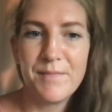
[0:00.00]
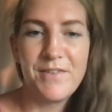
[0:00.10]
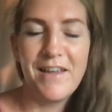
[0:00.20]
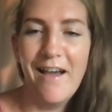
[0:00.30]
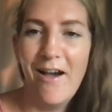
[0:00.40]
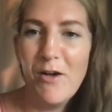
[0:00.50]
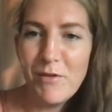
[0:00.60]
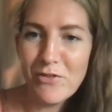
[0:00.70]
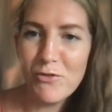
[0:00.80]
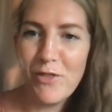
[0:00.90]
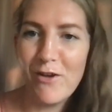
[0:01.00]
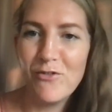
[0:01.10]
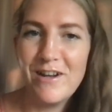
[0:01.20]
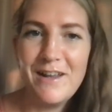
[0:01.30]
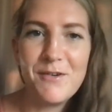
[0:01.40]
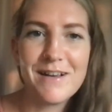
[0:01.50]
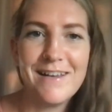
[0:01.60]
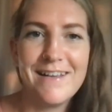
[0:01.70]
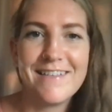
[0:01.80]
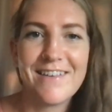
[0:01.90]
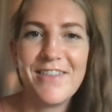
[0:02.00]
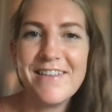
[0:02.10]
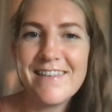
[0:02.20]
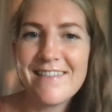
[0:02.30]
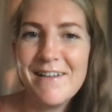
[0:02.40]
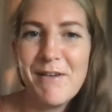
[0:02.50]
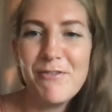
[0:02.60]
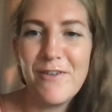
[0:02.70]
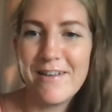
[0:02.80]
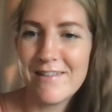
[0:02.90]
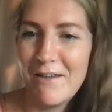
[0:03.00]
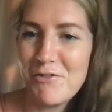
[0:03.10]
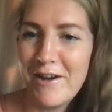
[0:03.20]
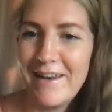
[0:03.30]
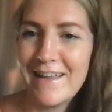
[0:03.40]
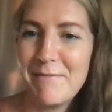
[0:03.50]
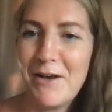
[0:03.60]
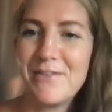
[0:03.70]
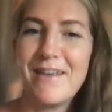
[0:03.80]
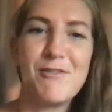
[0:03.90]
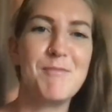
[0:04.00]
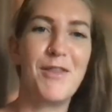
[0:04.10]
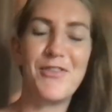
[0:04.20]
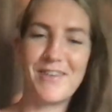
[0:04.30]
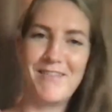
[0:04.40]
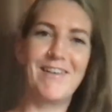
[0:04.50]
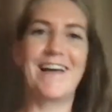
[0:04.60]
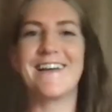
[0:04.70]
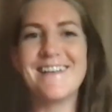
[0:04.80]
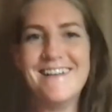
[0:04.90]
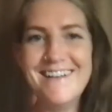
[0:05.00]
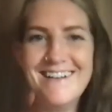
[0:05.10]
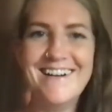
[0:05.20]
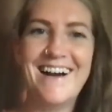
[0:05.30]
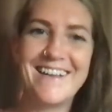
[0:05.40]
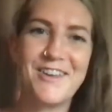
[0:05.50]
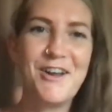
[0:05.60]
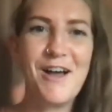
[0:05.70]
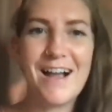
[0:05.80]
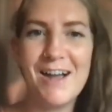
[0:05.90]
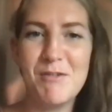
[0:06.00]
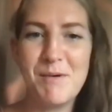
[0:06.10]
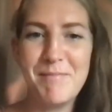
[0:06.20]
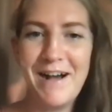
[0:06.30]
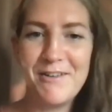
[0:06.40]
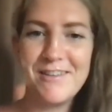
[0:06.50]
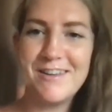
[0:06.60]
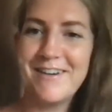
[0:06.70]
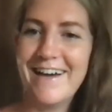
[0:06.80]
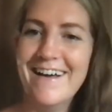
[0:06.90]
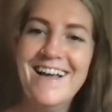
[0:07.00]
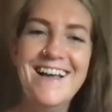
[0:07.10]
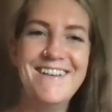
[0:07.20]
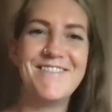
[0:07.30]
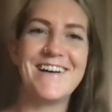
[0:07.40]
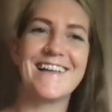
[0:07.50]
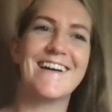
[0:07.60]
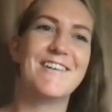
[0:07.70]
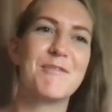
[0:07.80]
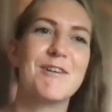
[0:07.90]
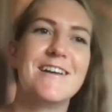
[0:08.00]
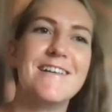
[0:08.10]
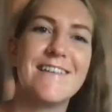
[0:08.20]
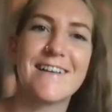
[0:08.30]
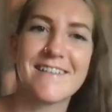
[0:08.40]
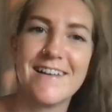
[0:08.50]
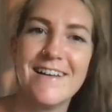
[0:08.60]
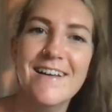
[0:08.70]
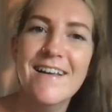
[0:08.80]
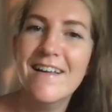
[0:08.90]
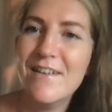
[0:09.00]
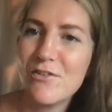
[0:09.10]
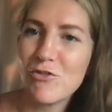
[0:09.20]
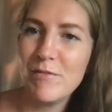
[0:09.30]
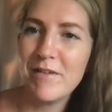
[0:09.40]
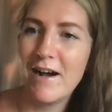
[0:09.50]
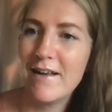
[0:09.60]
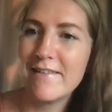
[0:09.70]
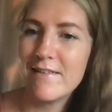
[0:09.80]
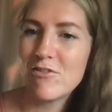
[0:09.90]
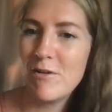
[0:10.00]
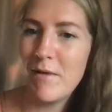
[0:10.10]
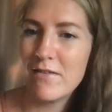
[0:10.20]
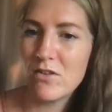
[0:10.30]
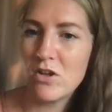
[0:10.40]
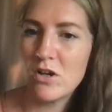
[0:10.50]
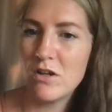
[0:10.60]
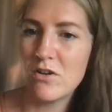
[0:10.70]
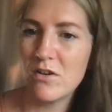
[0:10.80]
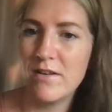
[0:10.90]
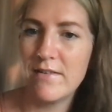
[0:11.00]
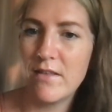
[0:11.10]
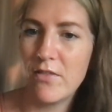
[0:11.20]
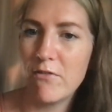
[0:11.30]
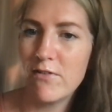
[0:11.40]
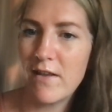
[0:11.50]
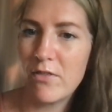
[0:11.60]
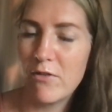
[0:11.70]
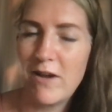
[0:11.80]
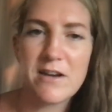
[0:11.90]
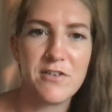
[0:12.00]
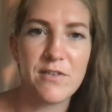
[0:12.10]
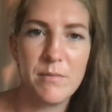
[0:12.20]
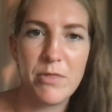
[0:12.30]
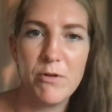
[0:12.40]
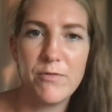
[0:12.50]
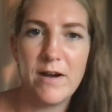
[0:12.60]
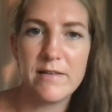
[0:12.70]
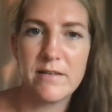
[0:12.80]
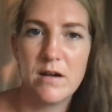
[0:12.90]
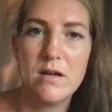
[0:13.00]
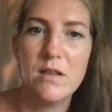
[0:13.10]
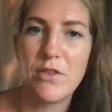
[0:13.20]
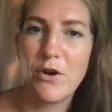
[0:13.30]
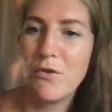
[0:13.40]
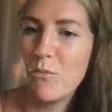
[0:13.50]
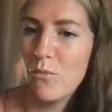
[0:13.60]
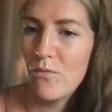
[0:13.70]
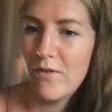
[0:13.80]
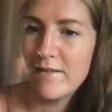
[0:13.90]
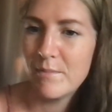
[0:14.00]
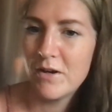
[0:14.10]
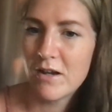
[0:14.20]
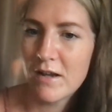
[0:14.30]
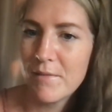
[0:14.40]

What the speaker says: So yeah, I whizzed through that really quickly. So this is like my first live training in about 7 months, and I'm like, oh, I don't know, I can't remember how to do it. But yeah, it was pretty easy actually. StreamYard's good. The reactions coming through faster than on Facebook.